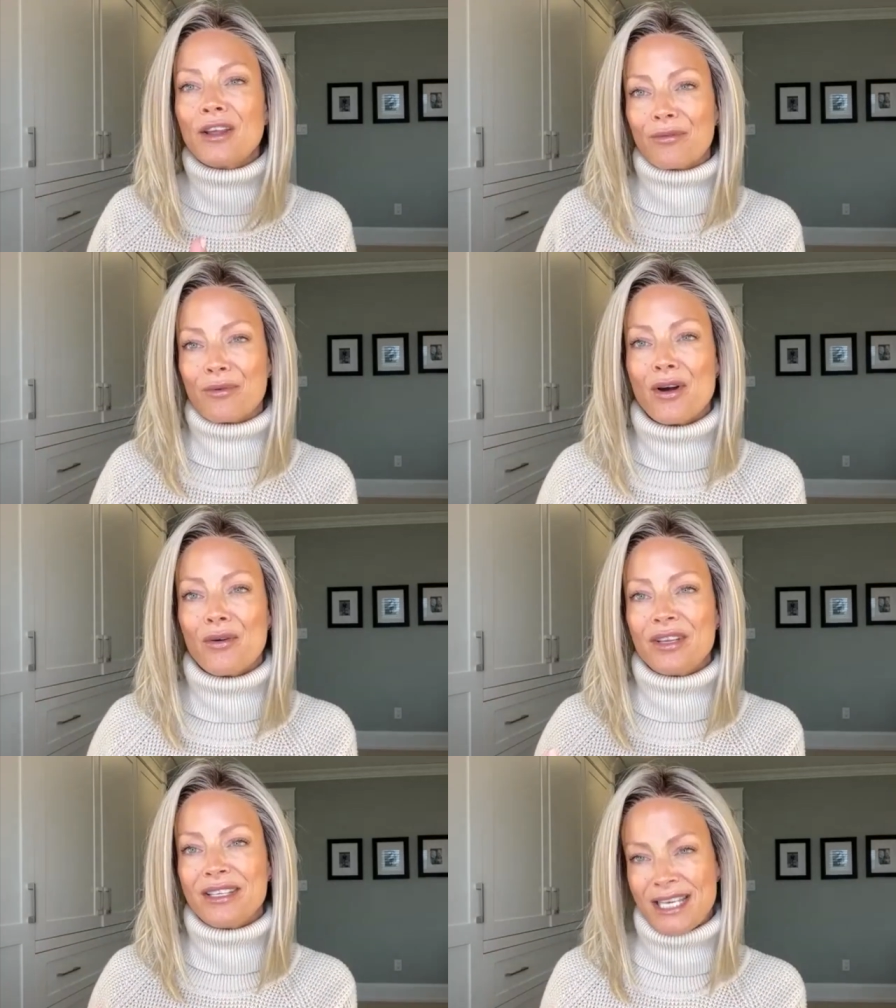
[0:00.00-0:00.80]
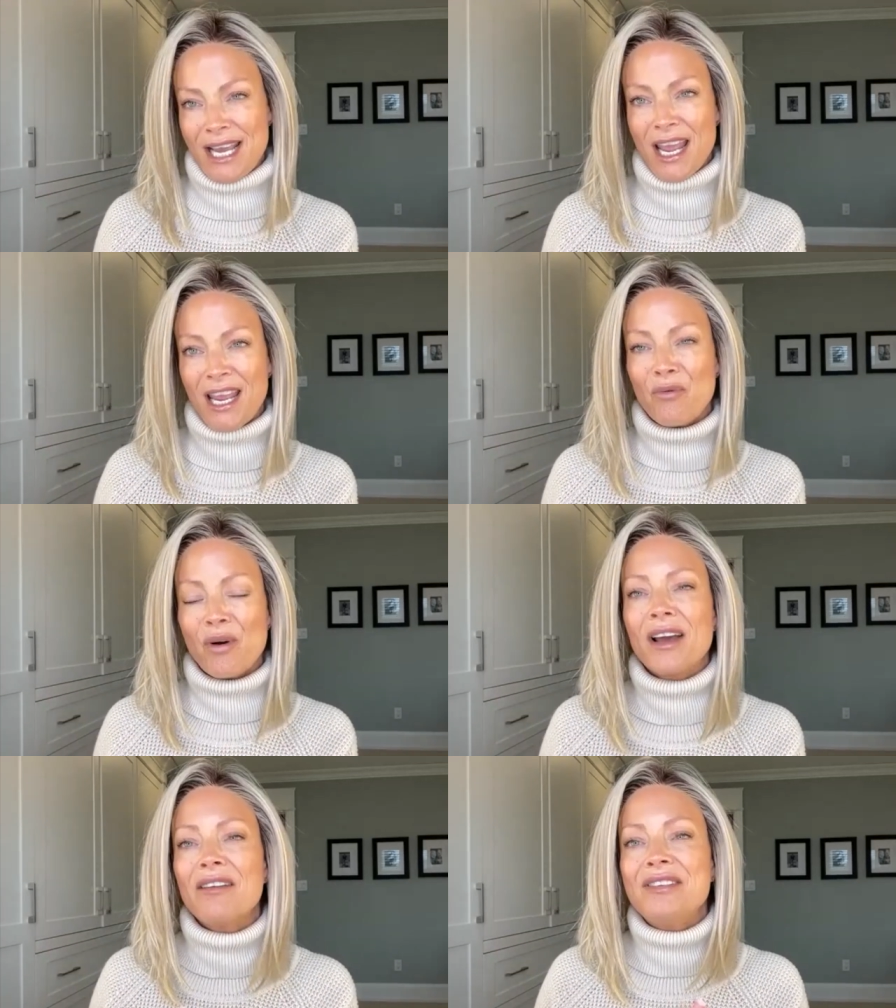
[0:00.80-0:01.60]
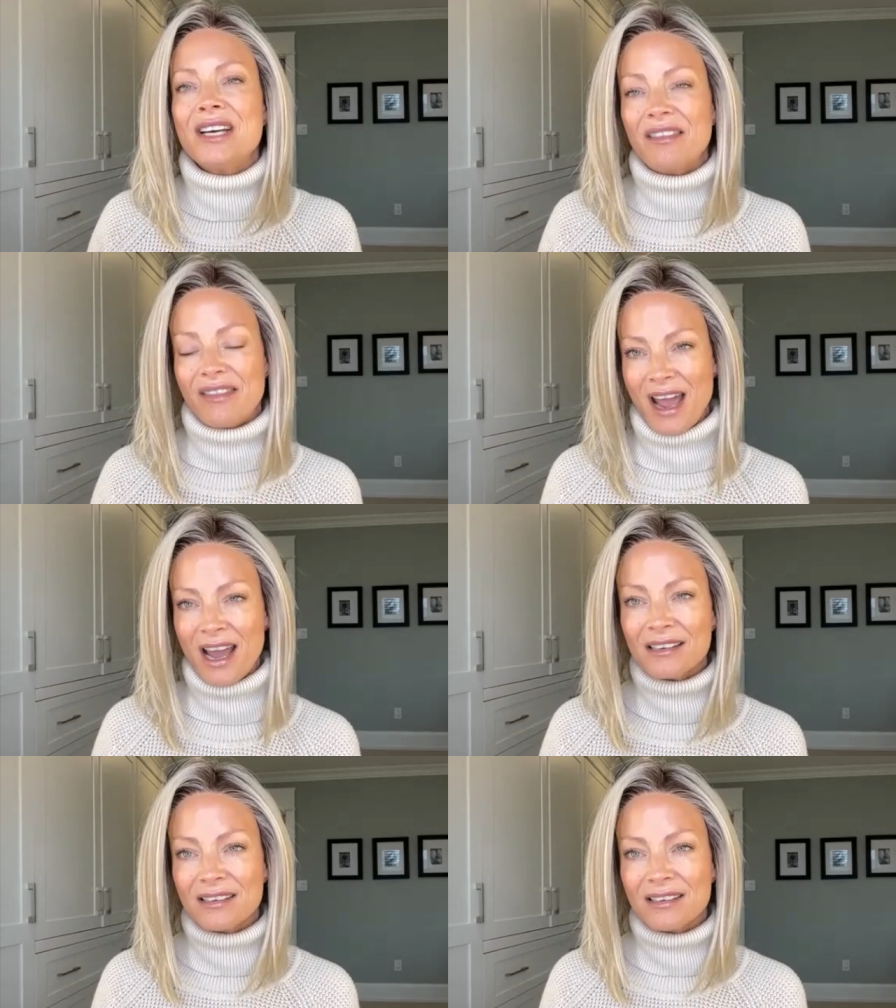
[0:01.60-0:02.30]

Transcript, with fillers: throughout the day when I've done that